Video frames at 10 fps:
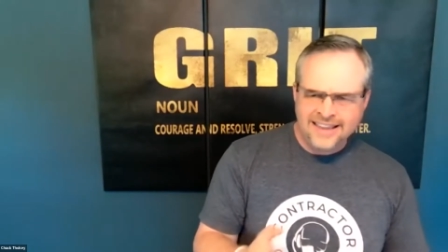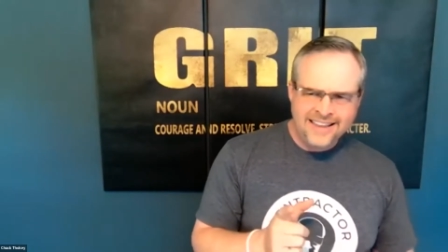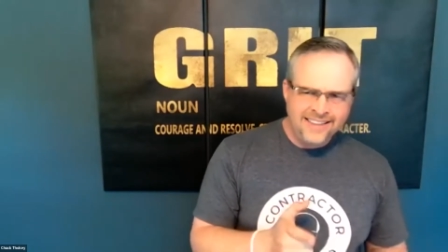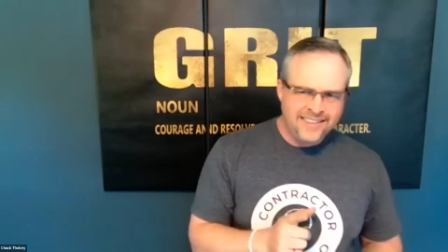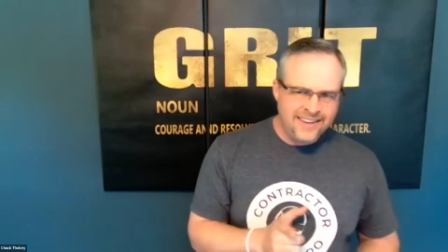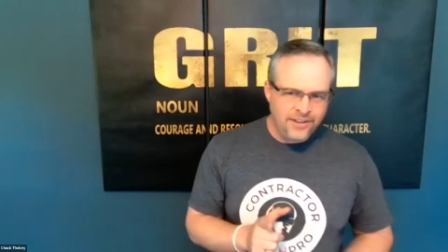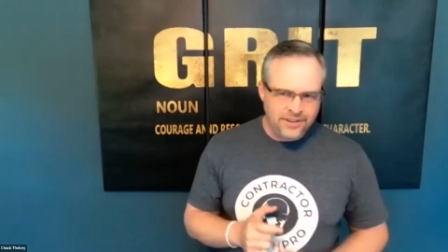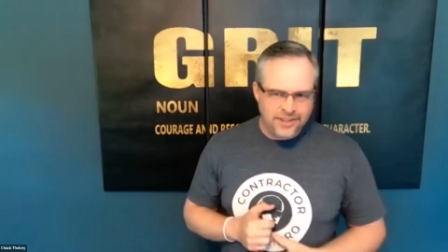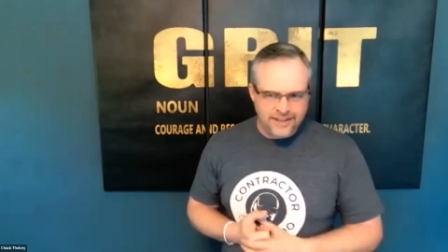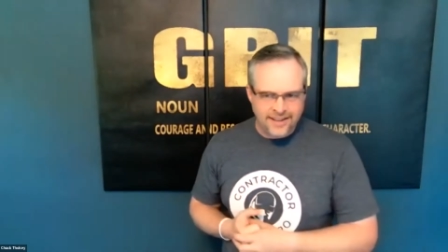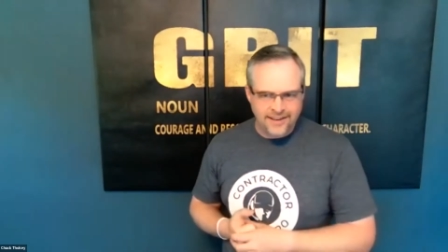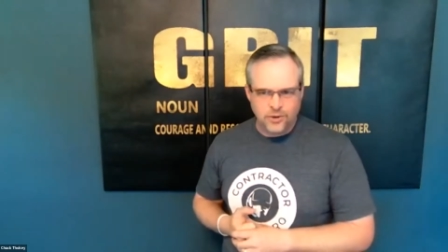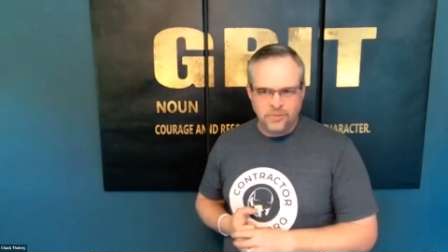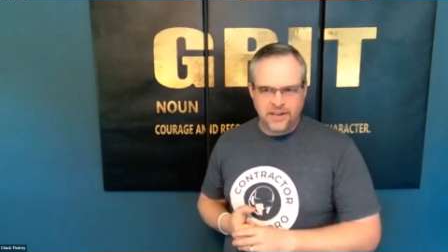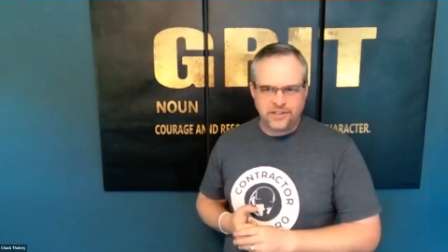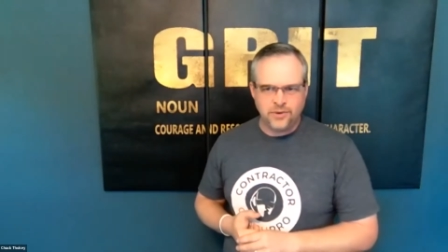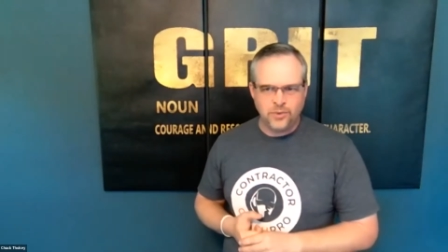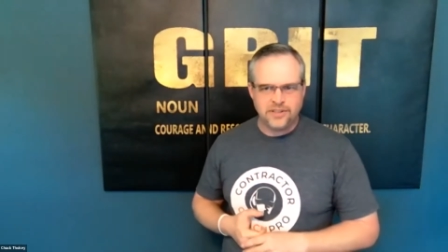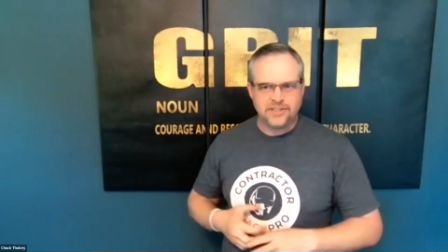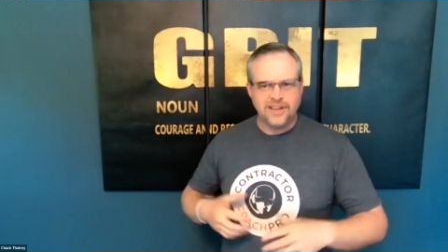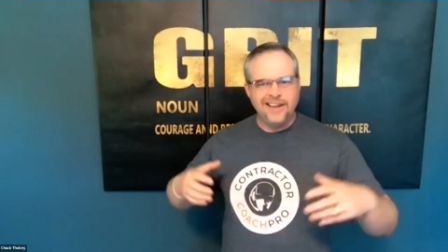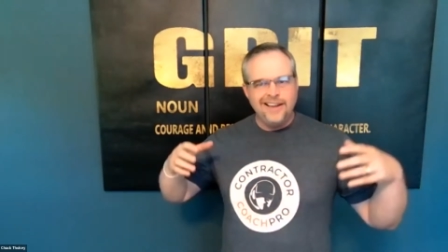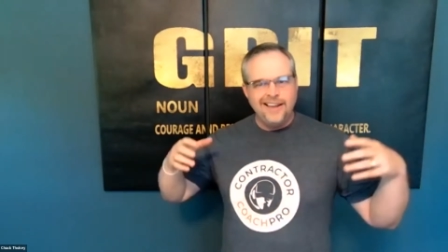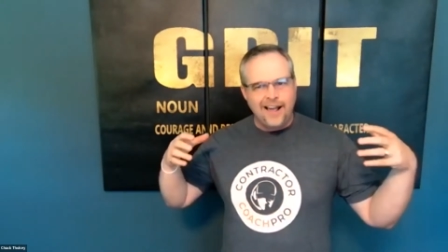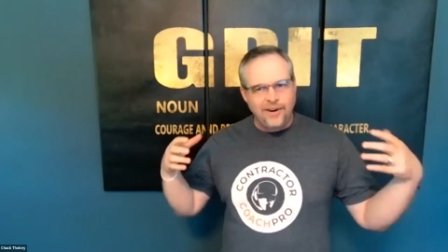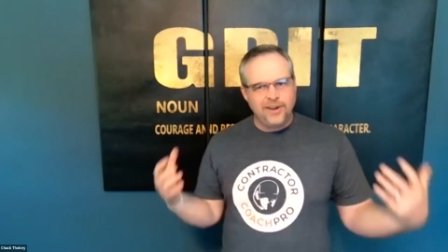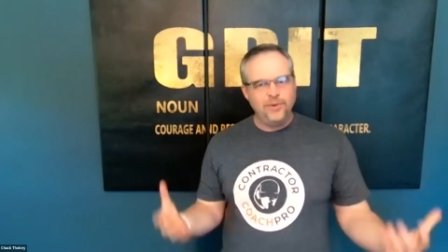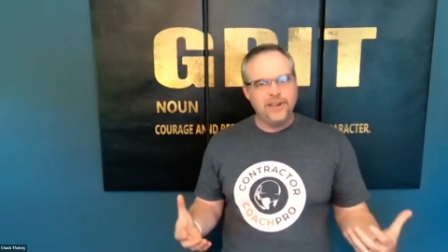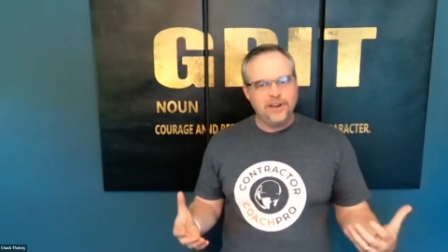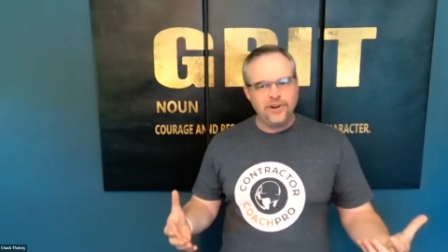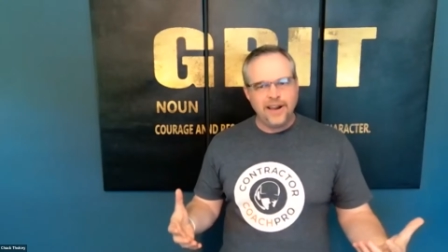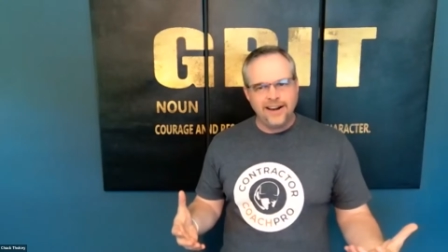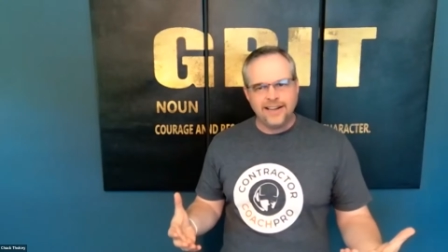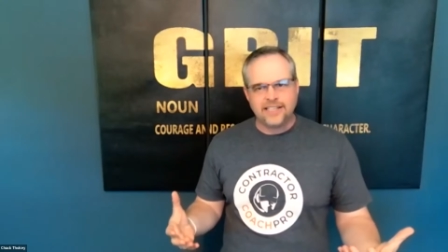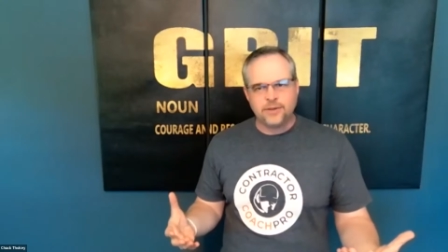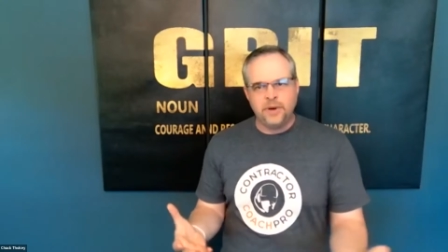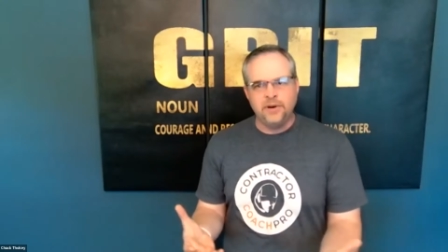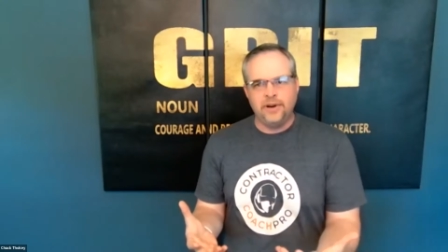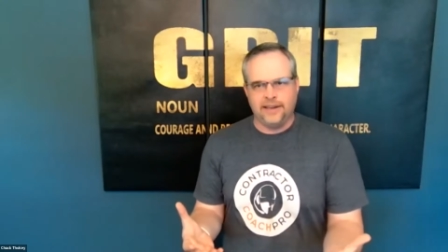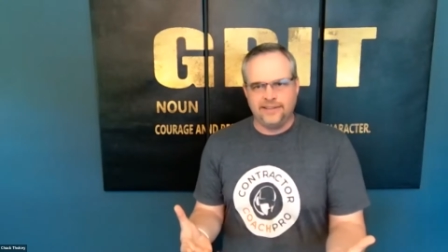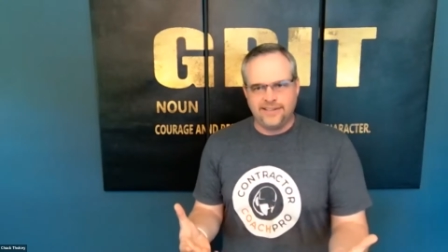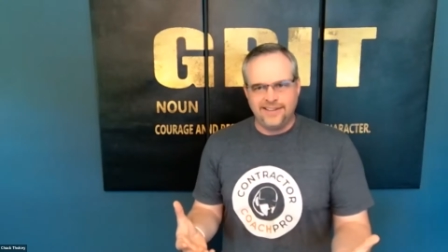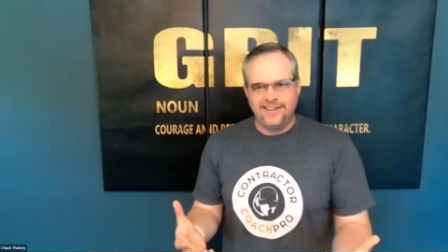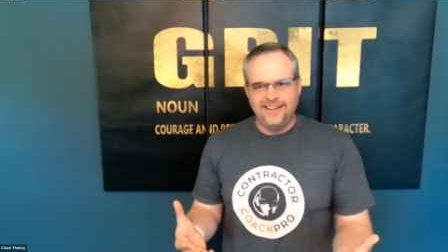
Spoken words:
The other thing that you mentioned was, how can we create an experience?